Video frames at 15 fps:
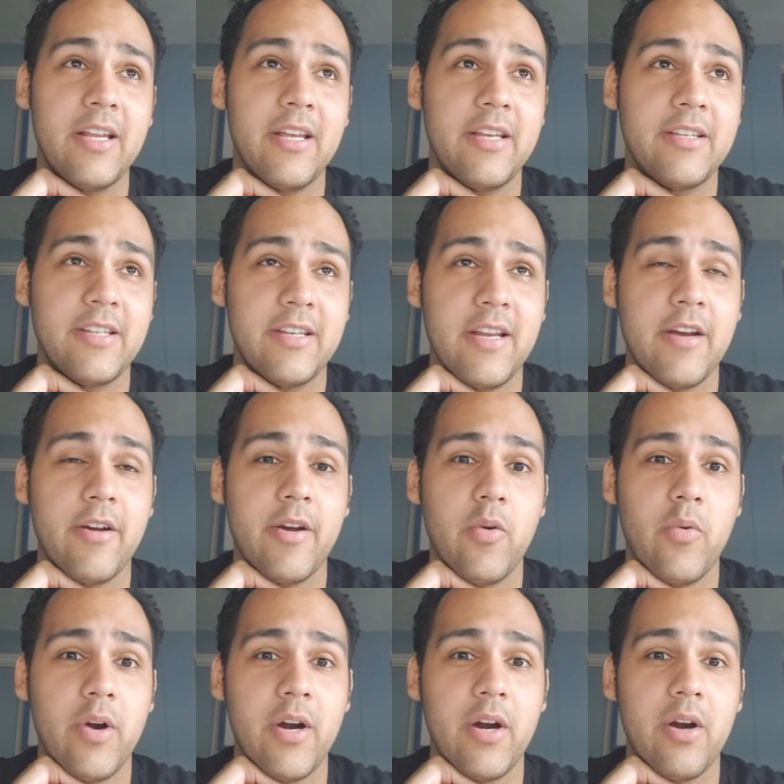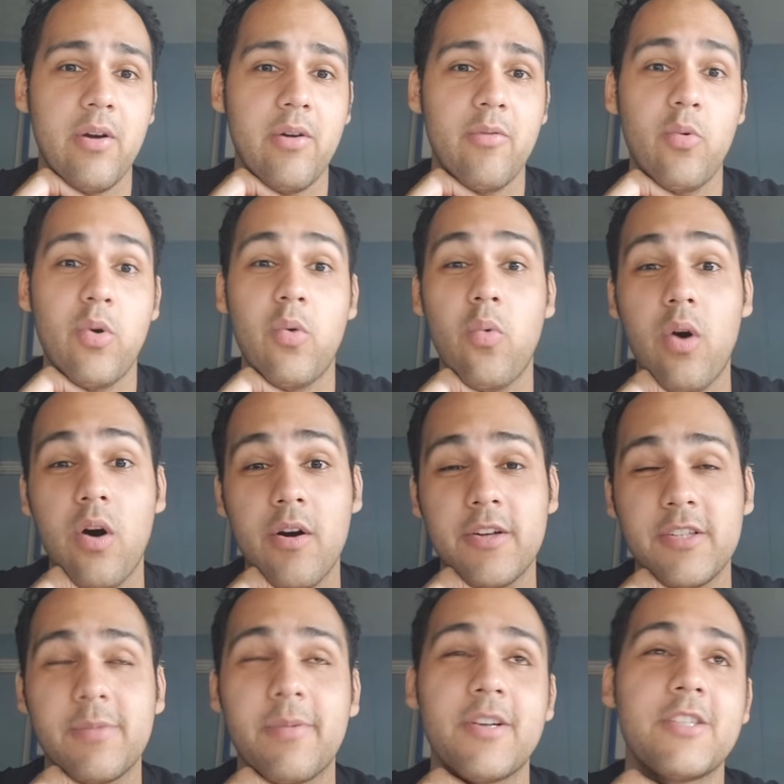is an area where
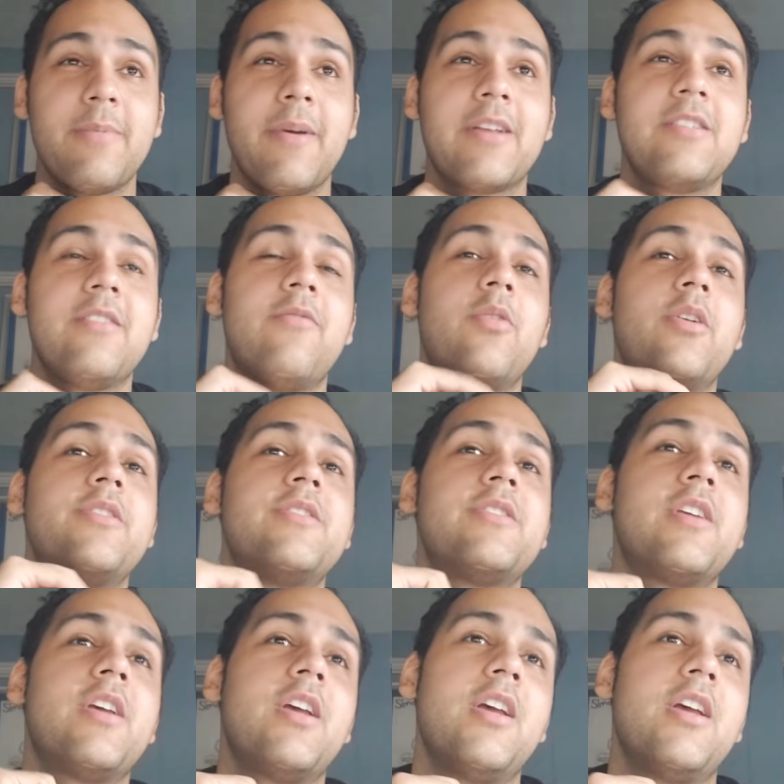Walker's perspective was.